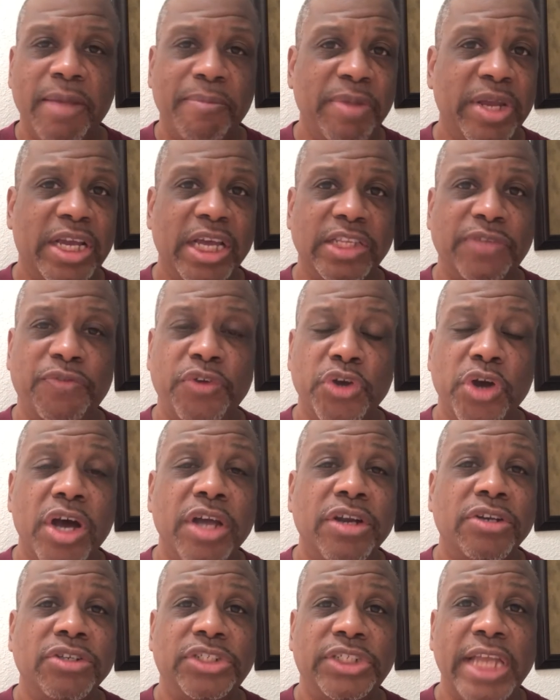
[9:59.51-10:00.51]
Because if you
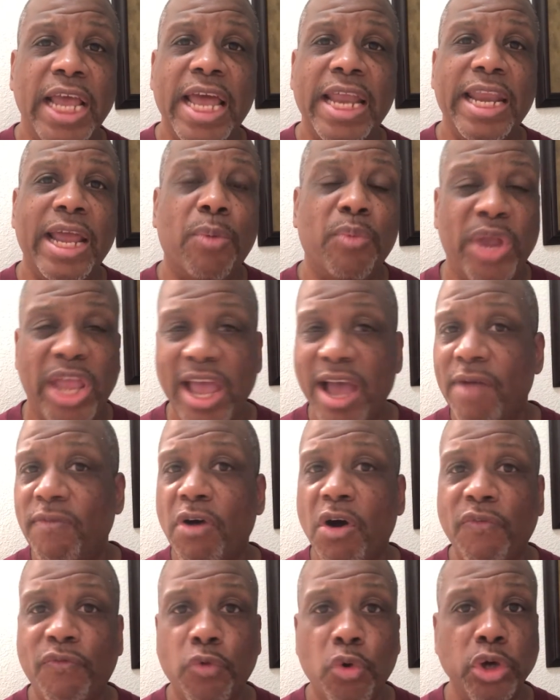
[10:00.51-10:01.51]
understand that we have
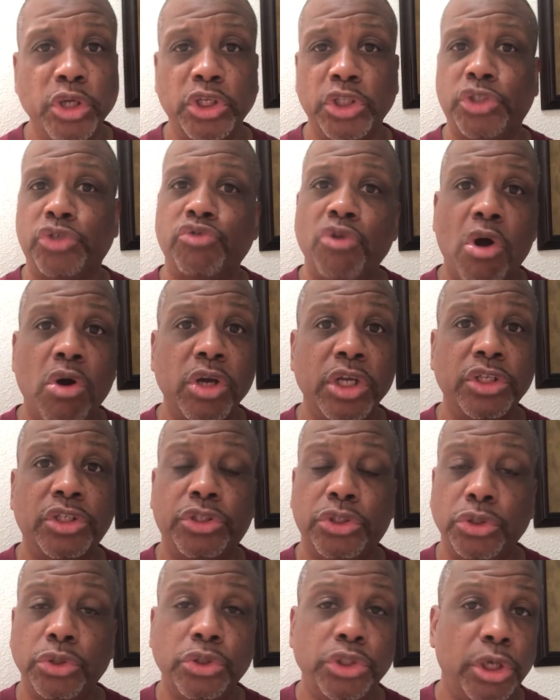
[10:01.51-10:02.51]
all four, you're strong in
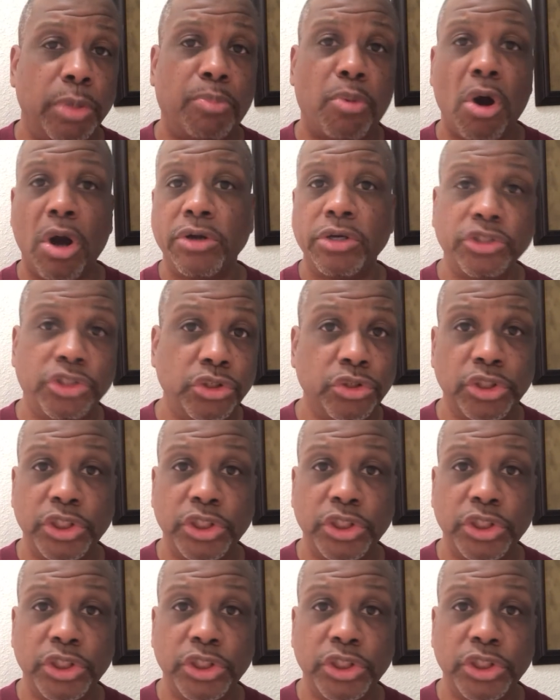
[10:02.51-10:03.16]
two, your partner's